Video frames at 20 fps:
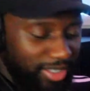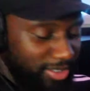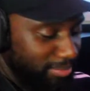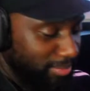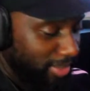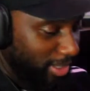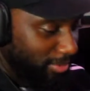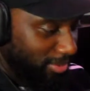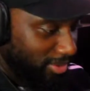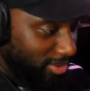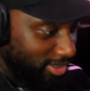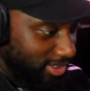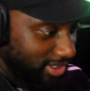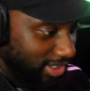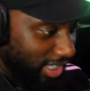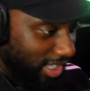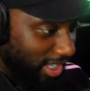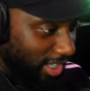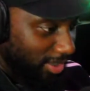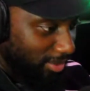mad because
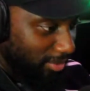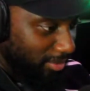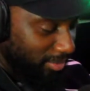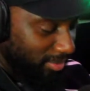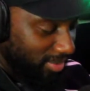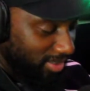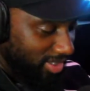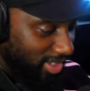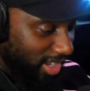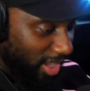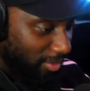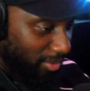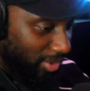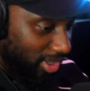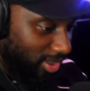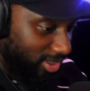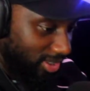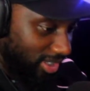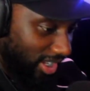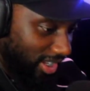like when
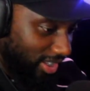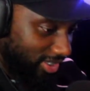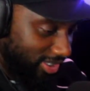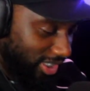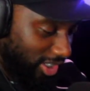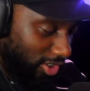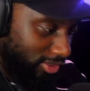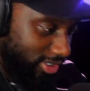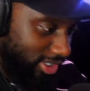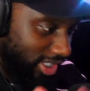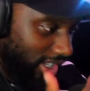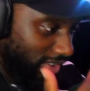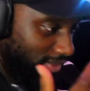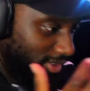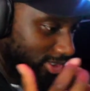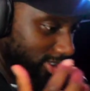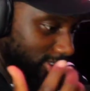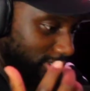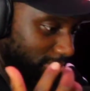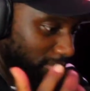I was saying, obviously I never
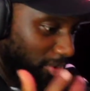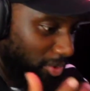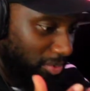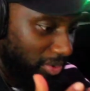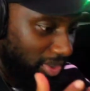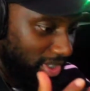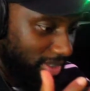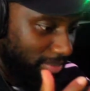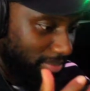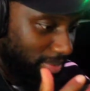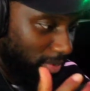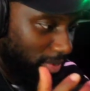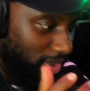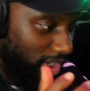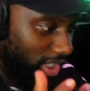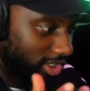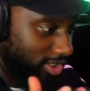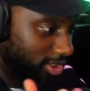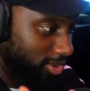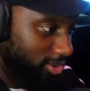used to smoke weed, but when
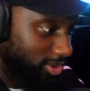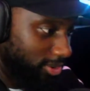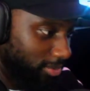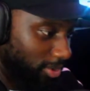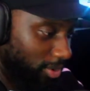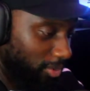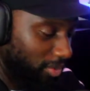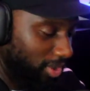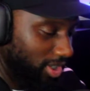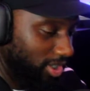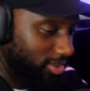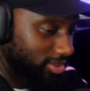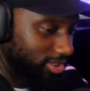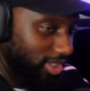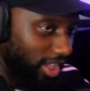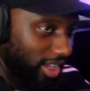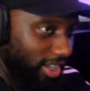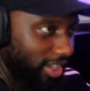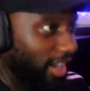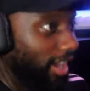I said smoke weed, I was
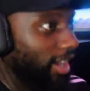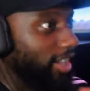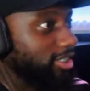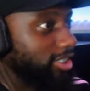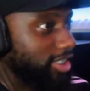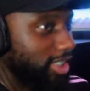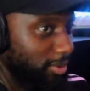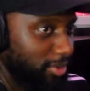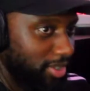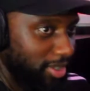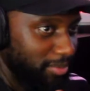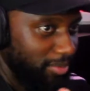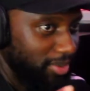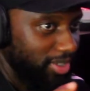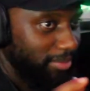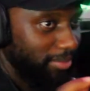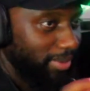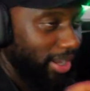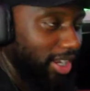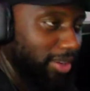like occasionally with the
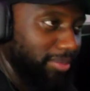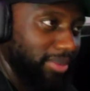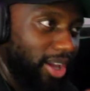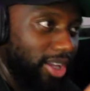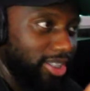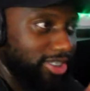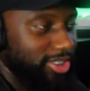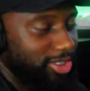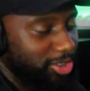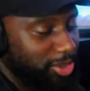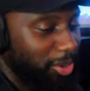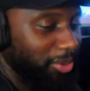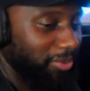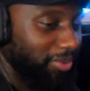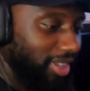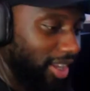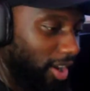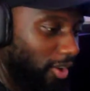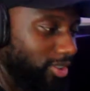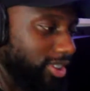man them that I used to chill with,
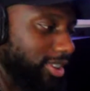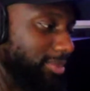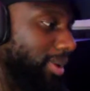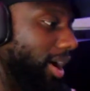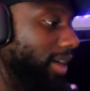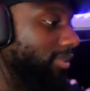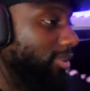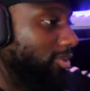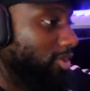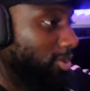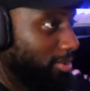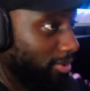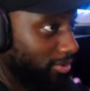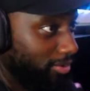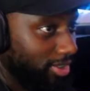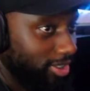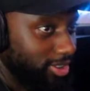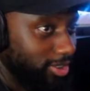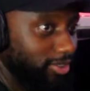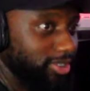and obviously my other group of
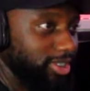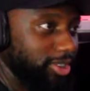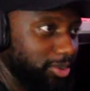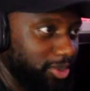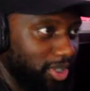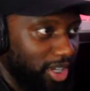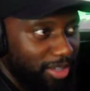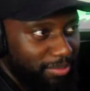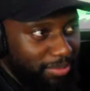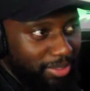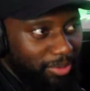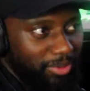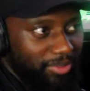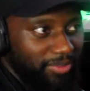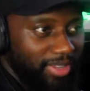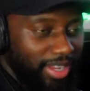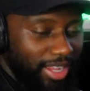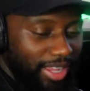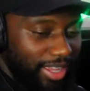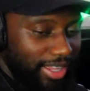friends, obviously, so when I'd be with
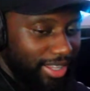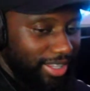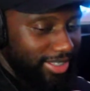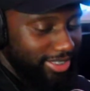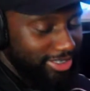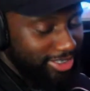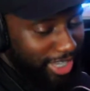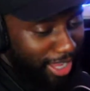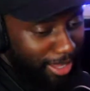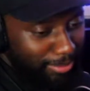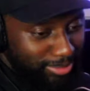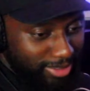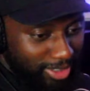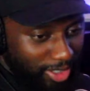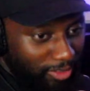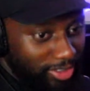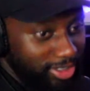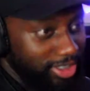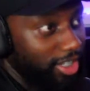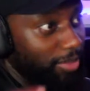Jabs and
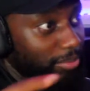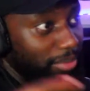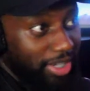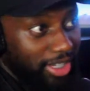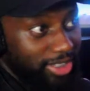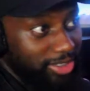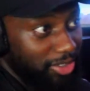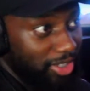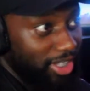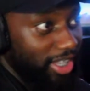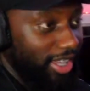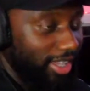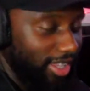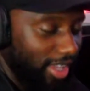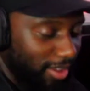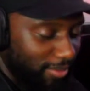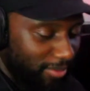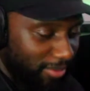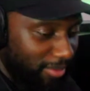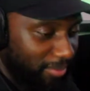obviously the boy that's not here,
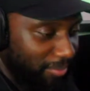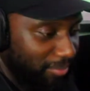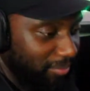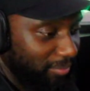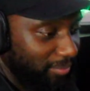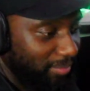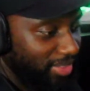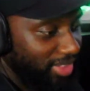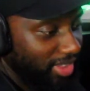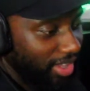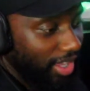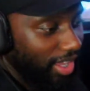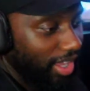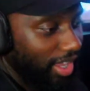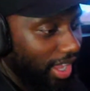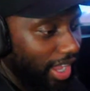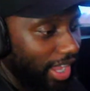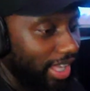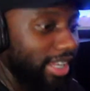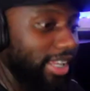Kev,
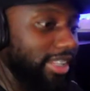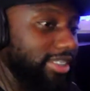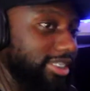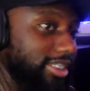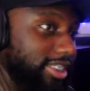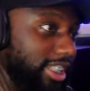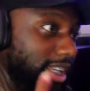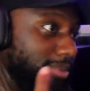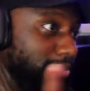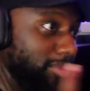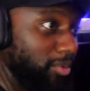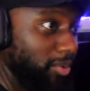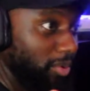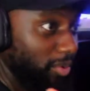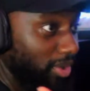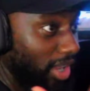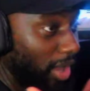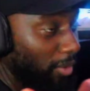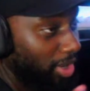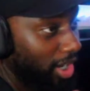and they'd see me,
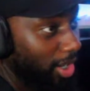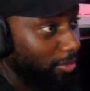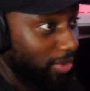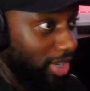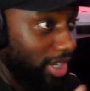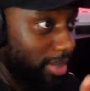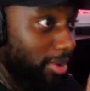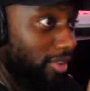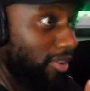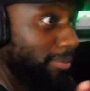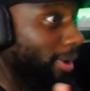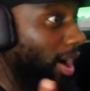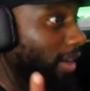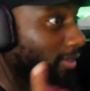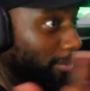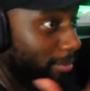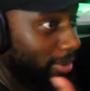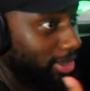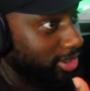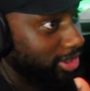like when I bring them around my other
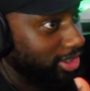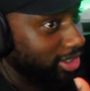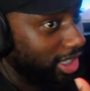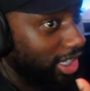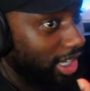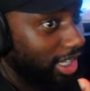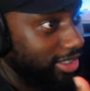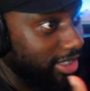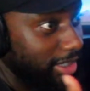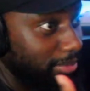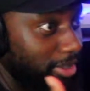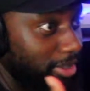bedrooms and they see me